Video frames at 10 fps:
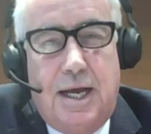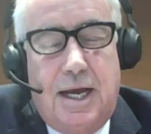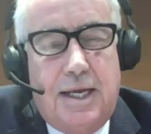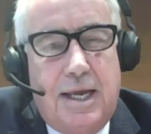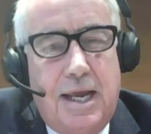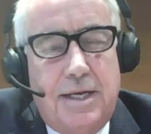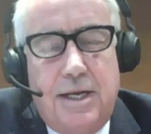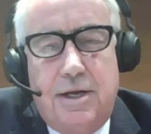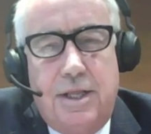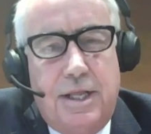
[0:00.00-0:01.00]
I can't
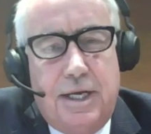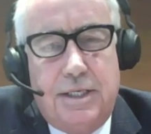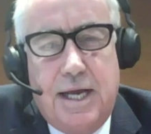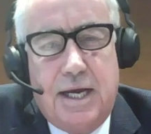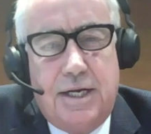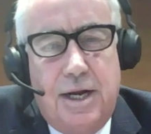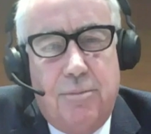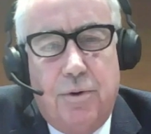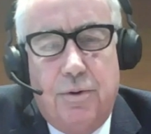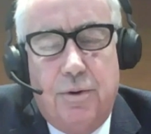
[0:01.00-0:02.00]
tell you the exact
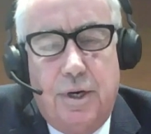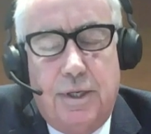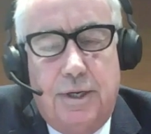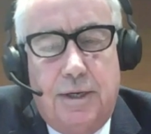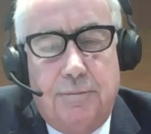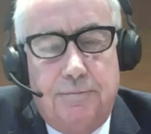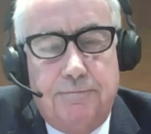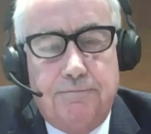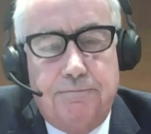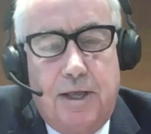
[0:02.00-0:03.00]
number
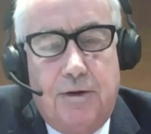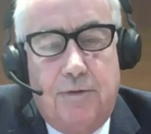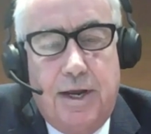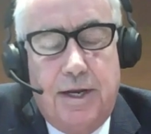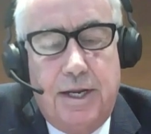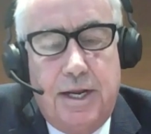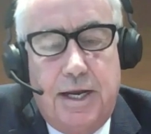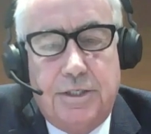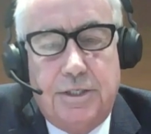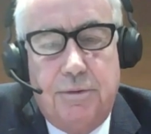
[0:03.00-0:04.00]
of
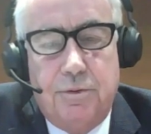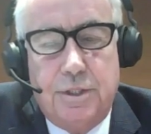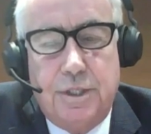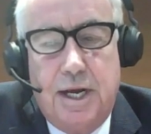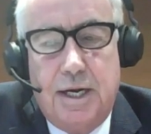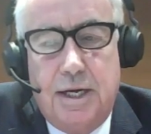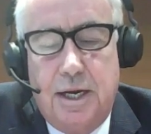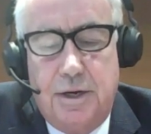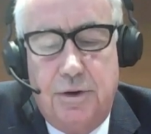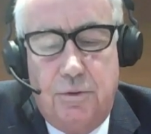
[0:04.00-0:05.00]
NDAs that were signed.
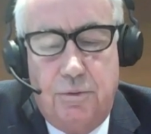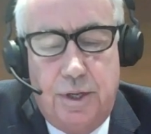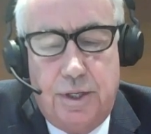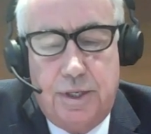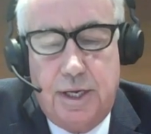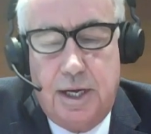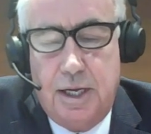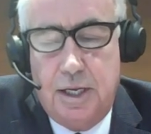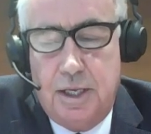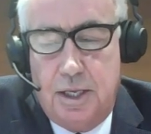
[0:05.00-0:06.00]
I know that
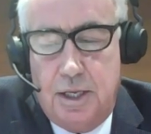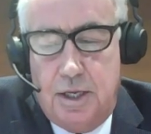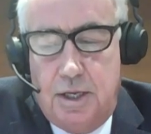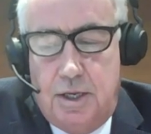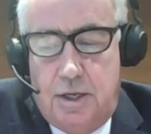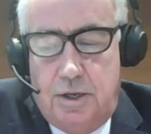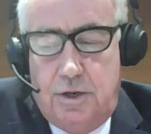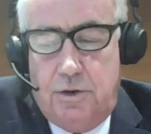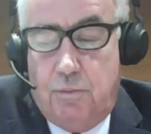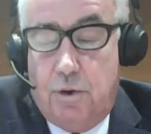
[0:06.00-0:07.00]

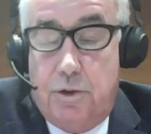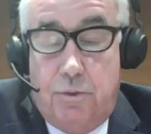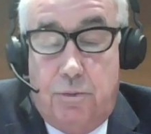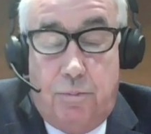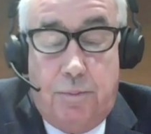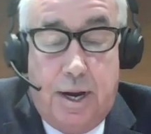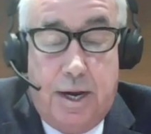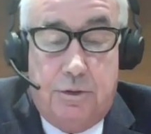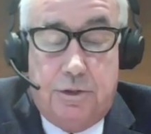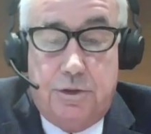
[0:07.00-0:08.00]
you know, where there were
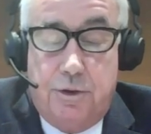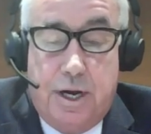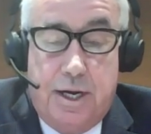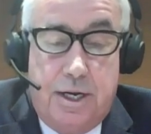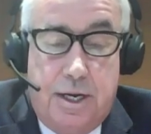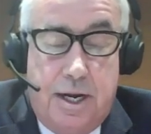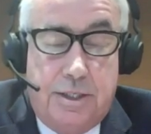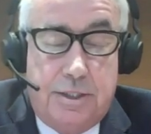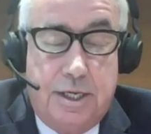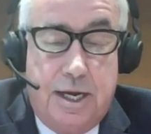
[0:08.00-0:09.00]
payouts or
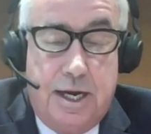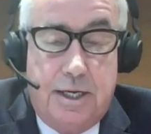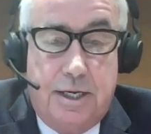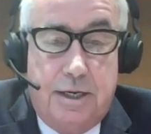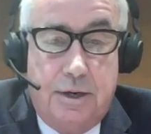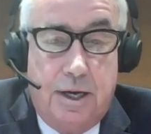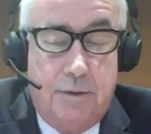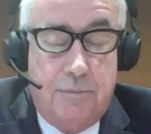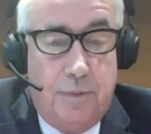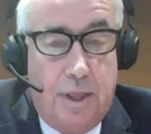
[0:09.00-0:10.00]
NDAs signed
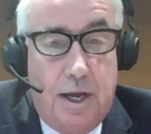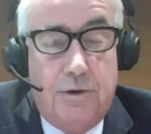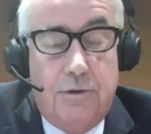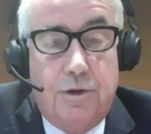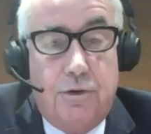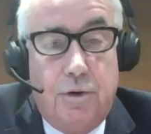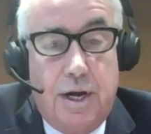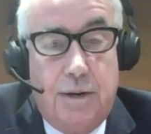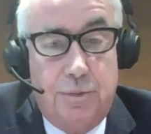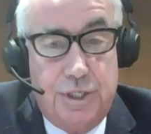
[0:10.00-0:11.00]
under the
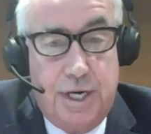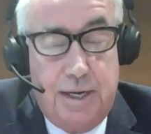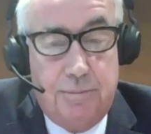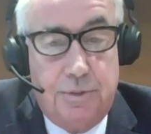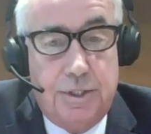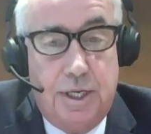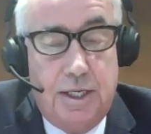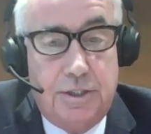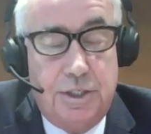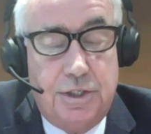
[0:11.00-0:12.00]
Graham James
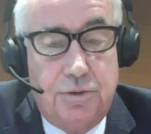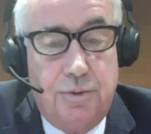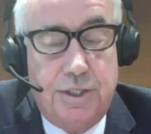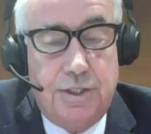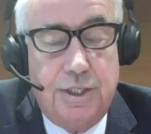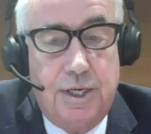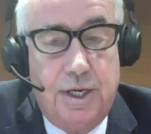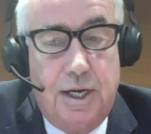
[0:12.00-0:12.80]
situation.